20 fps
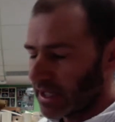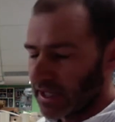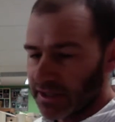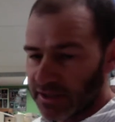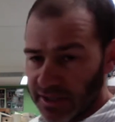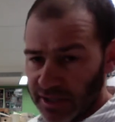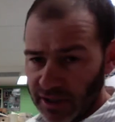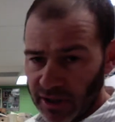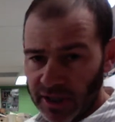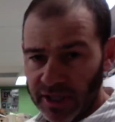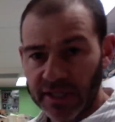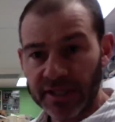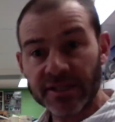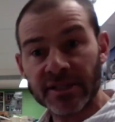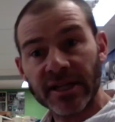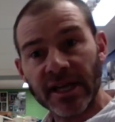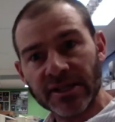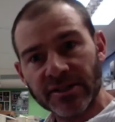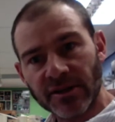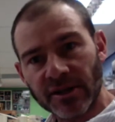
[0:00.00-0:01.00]
He's an
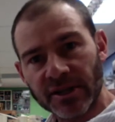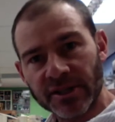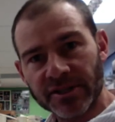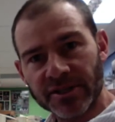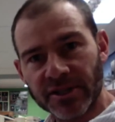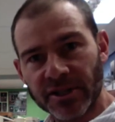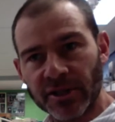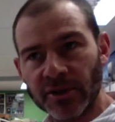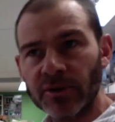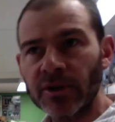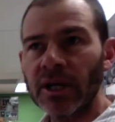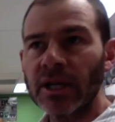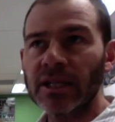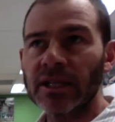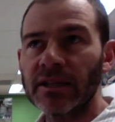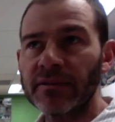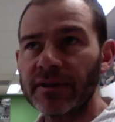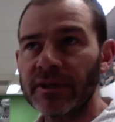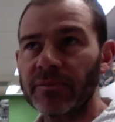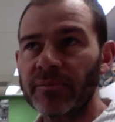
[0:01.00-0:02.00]
artist, as artists do,
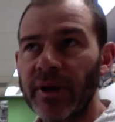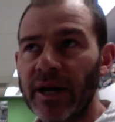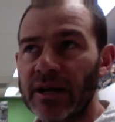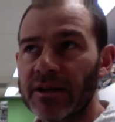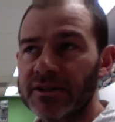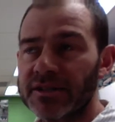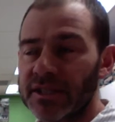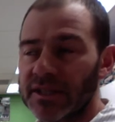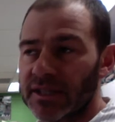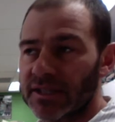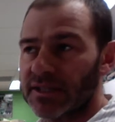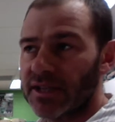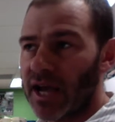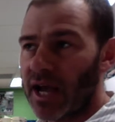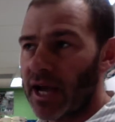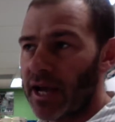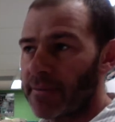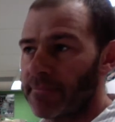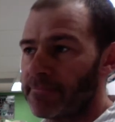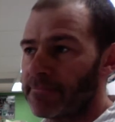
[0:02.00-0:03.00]
living in Paris at the
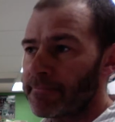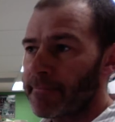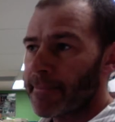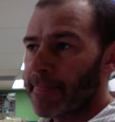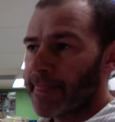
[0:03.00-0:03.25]
time,